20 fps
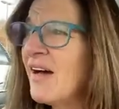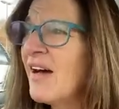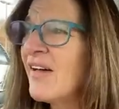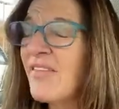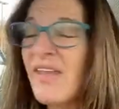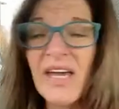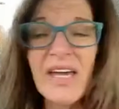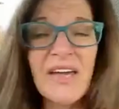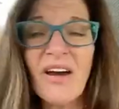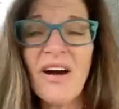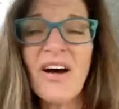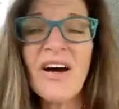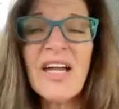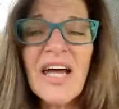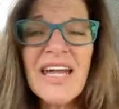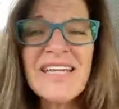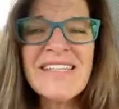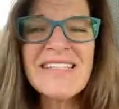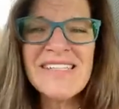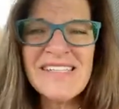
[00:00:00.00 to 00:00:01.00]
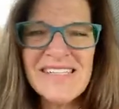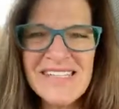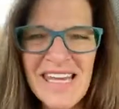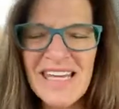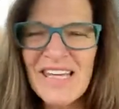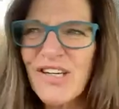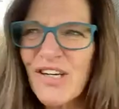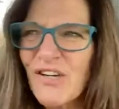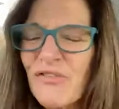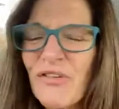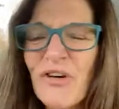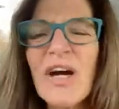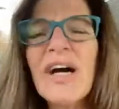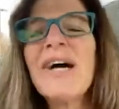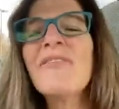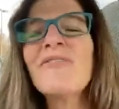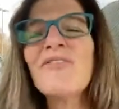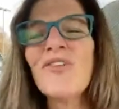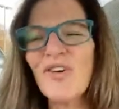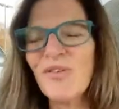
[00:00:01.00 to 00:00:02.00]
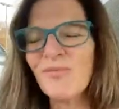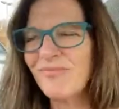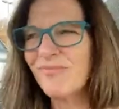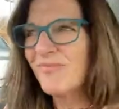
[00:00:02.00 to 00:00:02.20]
Thank God I didn't stay there forever.